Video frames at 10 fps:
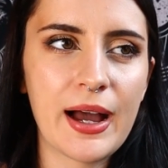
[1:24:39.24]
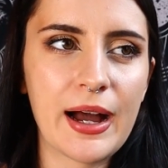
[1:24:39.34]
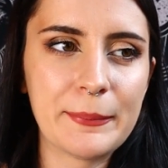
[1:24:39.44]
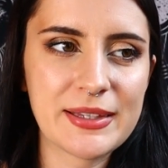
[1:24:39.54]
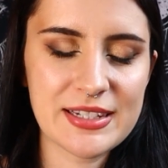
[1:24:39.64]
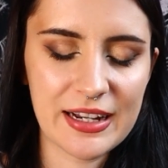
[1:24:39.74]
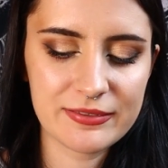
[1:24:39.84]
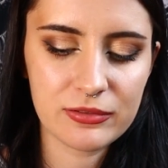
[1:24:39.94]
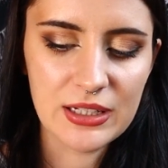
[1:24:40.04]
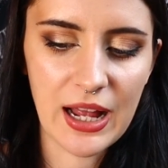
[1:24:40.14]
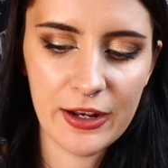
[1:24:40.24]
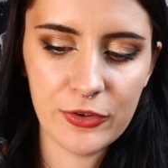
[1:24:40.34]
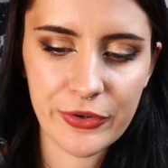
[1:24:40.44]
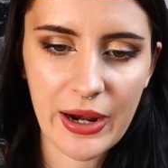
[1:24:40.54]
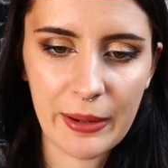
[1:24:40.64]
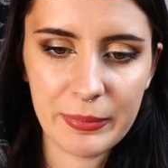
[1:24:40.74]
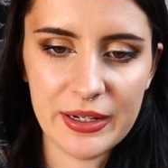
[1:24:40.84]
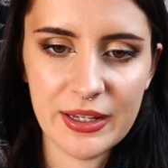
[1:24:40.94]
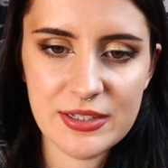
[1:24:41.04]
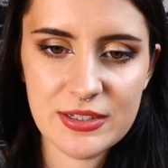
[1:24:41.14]
Um, instead of relying on your
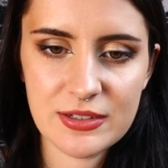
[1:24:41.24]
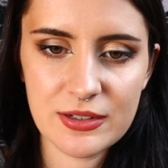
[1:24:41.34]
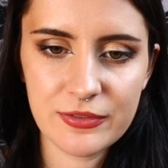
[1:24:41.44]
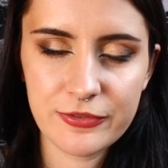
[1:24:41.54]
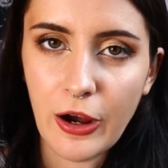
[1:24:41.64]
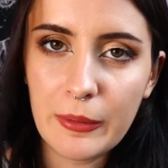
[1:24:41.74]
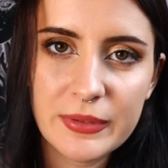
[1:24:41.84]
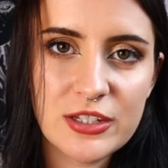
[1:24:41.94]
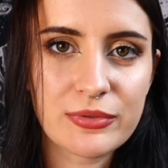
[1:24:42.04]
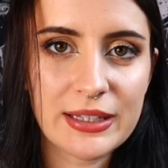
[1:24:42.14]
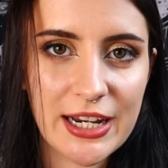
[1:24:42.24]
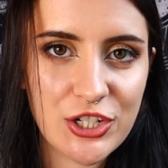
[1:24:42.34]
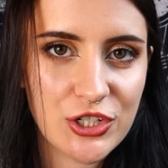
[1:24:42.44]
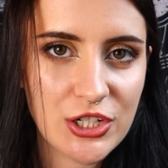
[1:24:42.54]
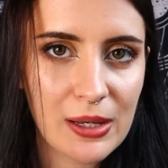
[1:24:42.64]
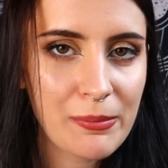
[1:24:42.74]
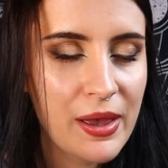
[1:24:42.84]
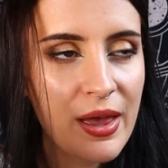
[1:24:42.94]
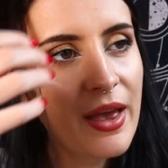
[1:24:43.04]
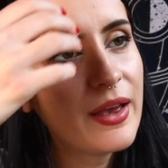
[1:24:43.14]
happiness from this relationship,
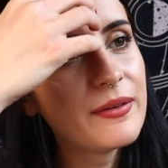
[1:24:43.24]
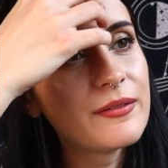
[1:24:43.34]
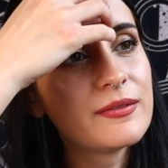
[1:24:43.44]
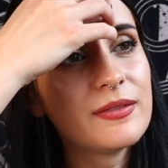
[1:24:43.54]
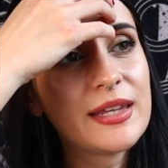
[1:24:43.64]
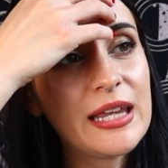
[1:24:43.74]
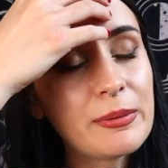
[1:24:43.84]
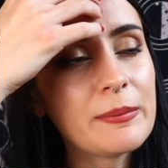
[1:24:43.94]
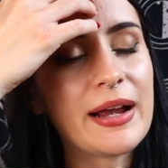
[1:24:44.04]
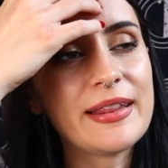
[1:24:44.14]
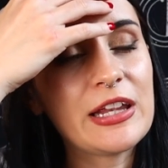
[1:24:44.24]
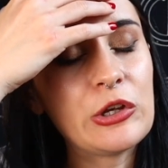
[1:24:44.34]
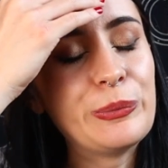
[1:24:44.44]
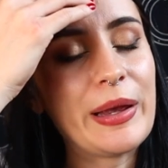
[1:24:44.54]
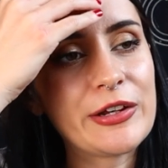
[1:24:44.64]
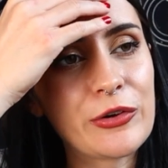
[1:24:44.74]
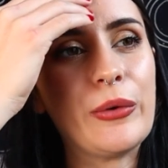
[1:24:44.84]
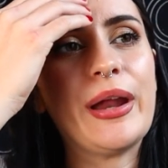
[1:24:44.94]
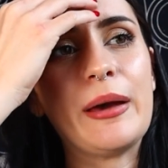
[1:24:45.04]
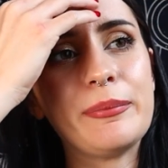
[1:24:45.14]
keep in mind that you make your
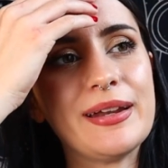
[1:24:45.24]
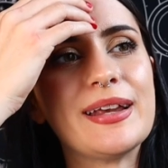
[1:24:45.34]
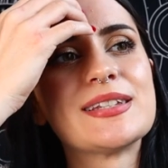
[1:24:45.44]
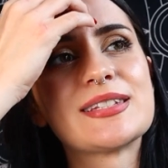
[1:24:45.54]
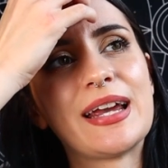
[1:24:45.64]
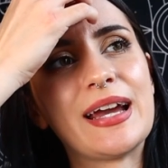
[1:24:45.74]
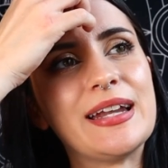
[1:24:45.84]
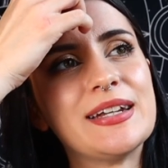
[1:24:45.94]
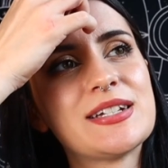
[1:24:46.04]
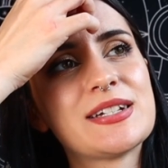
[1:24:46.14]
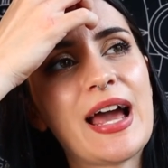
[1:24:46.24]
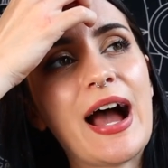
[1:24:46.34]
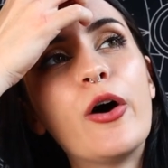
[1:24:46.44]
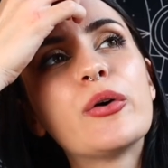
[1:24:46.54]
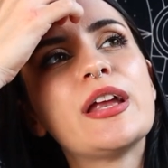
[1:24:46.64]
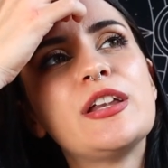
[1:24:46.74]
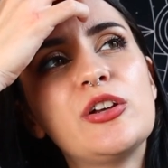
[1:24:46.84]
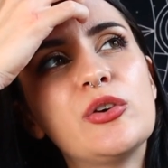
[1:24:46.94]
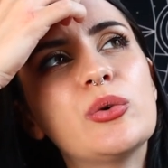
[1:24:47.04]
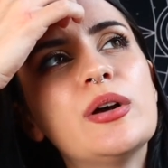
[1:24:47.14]
own happiness, and how can
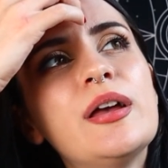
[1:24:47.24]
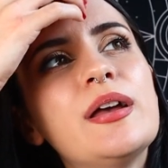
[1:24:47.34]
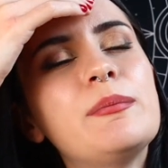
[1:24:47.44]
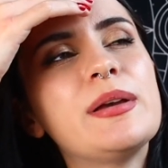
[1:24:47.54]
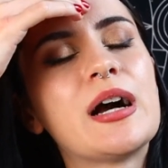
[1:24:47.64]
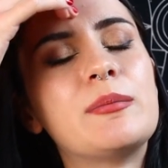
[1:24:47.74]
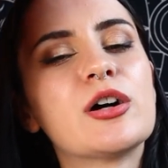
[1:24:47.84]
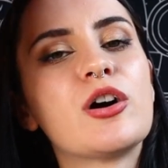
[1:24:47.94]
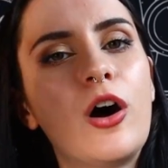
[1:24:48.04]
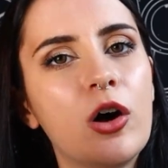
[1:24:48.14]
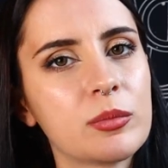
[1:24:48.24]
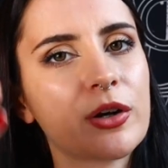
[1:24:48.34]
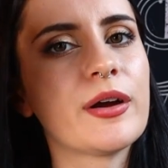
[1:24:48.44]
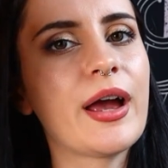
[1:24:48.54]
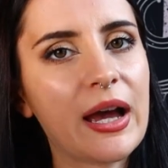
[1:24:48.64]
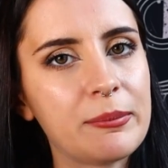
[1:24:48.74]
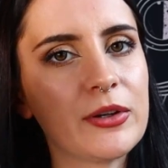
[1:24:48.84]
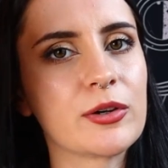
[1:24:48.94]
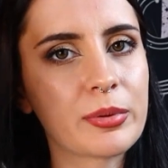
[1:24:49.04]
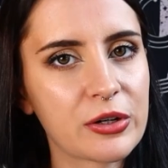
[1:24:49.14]
you become a calmer,
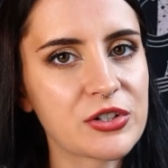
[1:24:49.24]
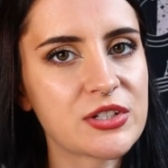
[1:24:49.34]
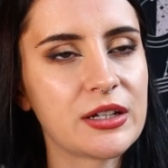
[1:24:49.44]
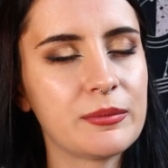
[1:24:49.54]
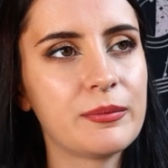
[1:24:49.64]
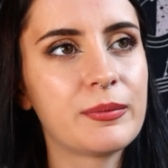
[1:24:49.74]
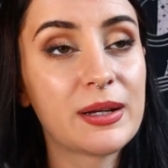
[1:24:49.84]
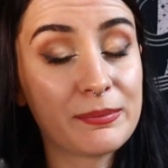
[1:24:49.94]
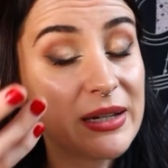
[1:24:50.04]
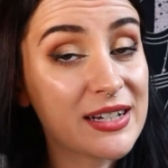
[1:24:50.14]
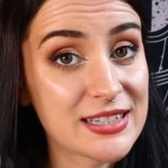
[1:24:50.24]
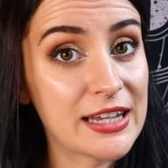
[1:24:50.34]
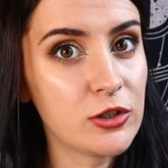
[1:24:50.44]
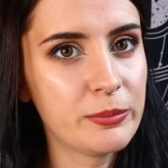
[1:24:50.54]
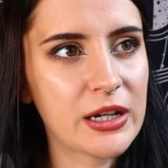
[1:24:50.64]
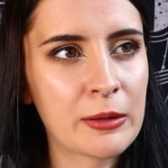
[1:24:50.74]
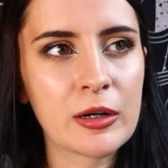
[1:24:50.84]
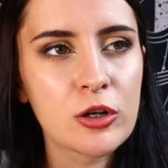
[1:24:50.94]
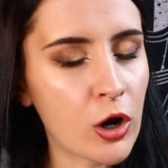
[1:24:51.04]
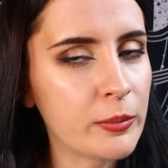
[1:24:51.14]
happier person? Because then you'll become
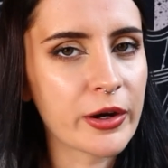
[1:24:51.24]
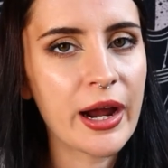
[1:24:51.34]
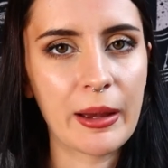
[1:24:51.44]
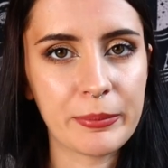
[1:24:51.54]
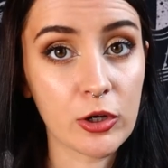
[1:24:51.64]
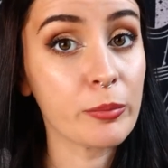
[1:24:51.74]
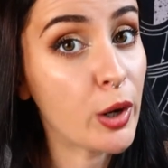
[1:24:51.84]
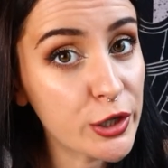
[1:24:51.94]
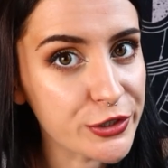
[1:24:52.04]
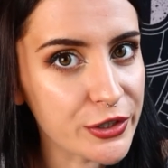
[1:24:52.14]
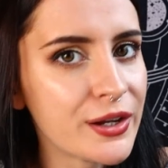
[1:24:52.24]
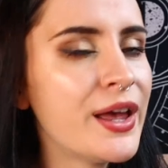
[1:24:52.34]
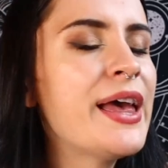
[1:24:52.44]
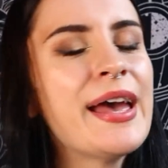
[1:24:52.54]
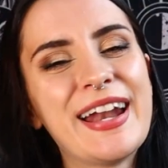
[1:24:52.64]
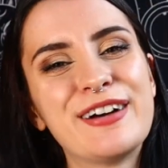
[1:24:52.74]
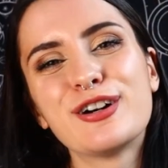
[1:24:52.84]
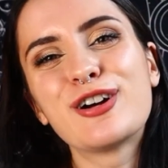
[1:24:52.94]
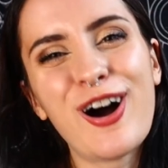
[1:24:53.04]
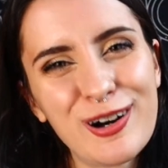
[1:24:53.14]
a calmer, happier partner and have
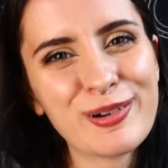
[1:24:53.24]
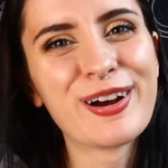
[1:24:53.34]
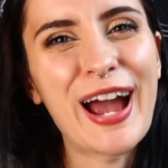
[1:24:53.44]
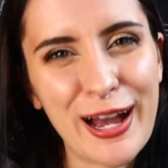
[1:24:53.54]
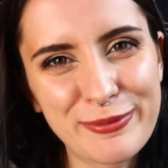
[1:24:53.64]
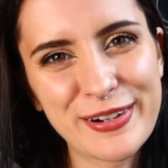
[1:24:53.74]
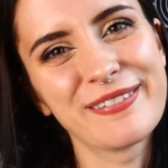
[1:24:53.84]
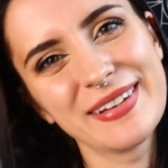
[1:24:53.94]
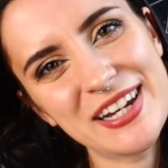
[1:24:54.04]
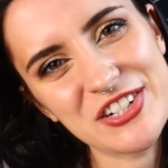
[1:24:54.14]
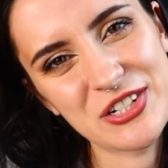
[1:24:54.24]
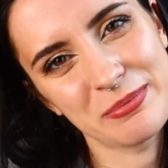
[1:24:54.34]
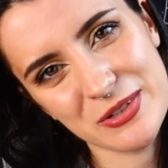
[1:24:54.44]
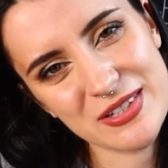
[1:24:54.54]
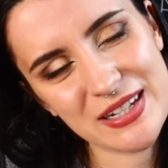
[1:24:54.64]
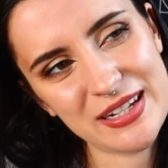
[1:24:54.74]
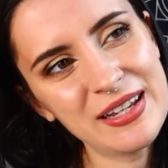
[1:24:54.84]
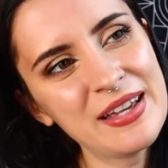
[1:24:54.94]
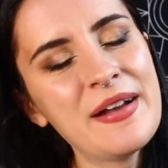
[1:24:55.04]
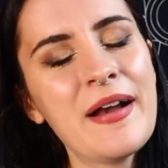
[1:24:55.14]
a calmer, happier relationship, you
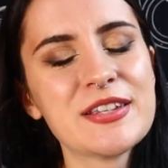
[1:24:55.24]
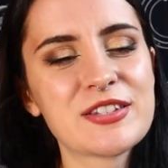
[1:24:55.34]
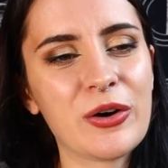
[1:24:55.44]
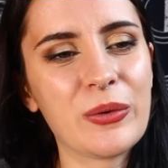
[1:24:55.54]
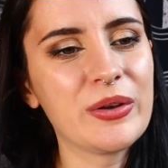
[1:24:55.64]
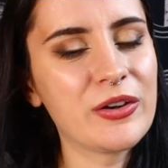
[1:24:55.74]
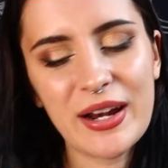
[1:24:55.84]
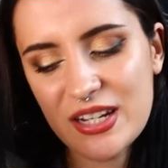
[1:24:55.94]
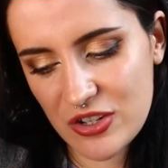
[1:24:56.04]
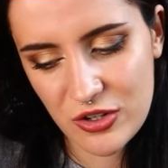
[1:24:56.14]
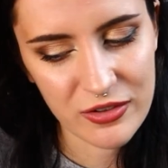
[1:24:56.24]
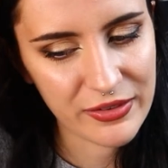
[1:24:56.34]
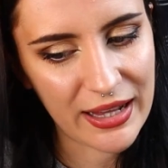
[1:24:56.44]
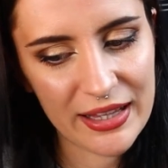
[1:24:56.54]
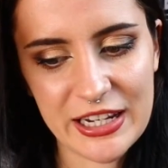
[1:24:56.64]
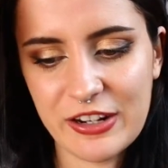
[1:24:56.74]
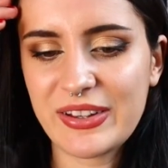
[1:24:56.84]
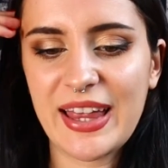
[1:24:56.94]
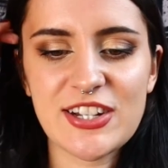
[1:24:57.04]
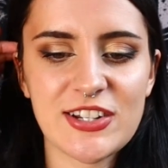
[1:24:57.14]
see? So your external reality, your
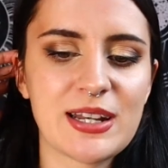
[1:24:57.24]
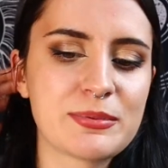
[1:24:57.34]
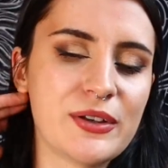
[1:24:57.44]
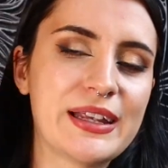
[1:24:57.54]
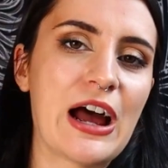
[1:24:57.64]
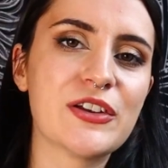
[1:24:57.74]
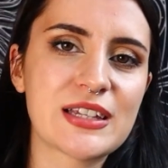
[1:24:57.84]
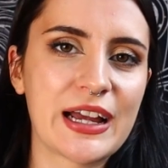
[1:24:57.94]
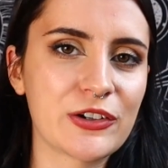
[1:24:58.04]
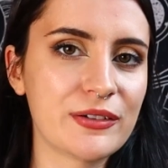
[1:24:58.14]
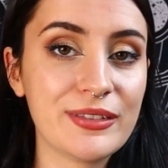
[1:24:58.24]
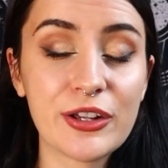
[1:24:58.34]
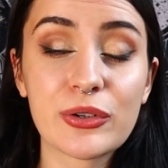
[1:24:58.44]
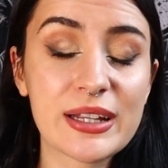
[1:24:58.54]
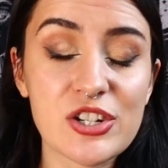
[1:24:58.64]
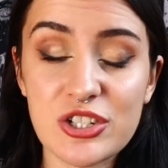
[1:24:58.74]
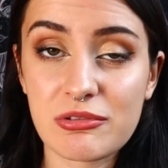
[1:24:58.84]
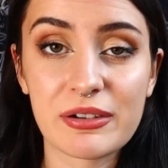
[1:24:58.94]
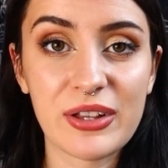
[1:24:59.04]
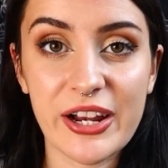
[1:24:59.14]
relationships on the outside are literally just
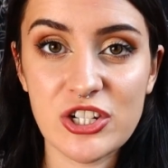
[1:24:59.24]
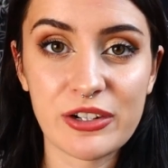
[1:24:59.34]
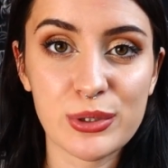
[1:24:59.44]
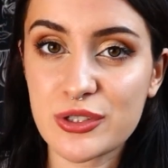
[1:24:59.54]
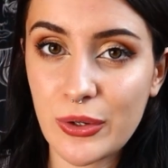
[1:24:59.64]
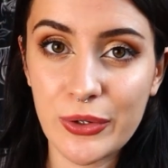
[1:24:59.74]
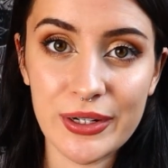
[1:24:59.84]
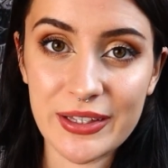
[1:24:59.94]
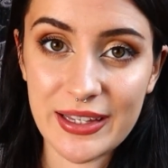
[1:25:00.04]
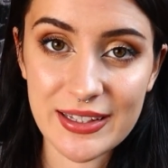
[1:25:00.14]
a reflection of what's going on on the